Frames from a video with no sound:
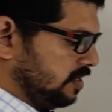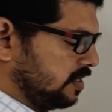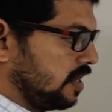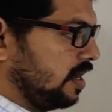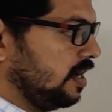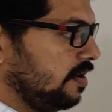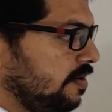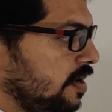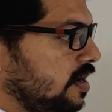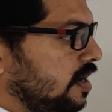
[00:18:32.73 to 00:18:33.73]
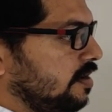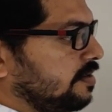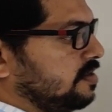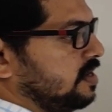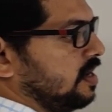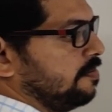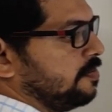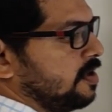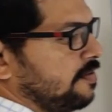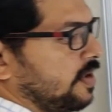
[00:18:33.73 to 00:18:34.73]
is k not equal to j
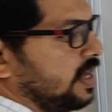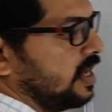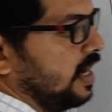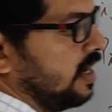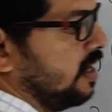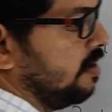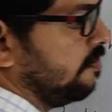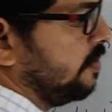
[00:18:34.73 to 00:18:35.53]
p of I k t